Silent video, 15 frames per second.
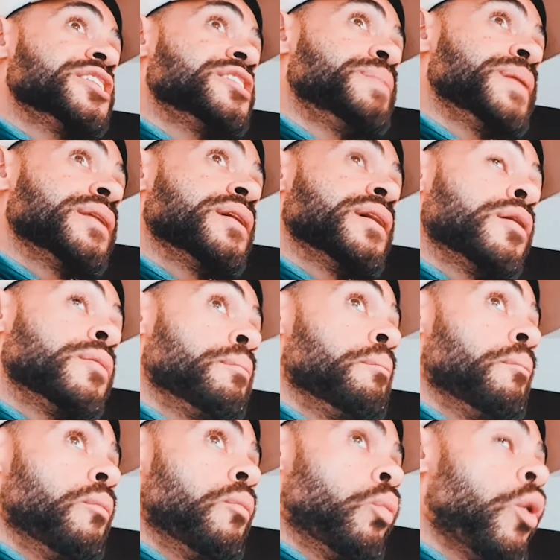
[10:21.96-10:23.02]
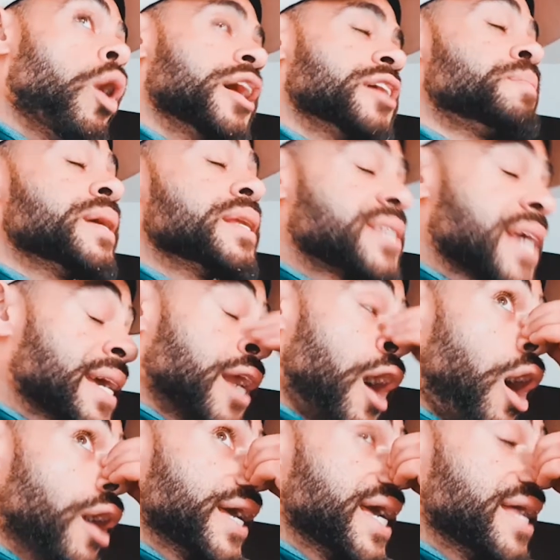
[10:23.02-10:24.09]
it's literally it's been
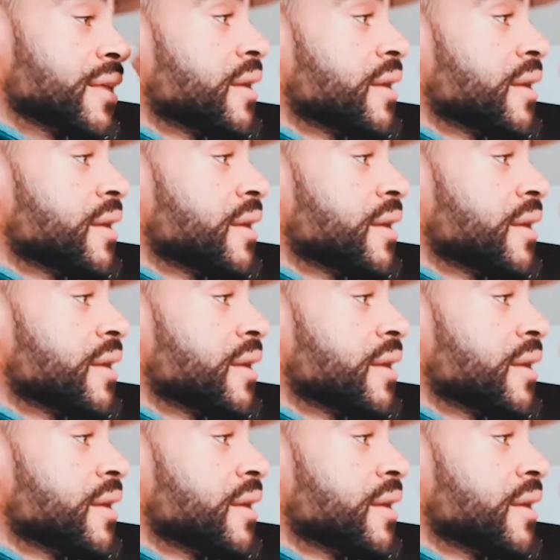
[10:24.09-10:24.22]
taking a harder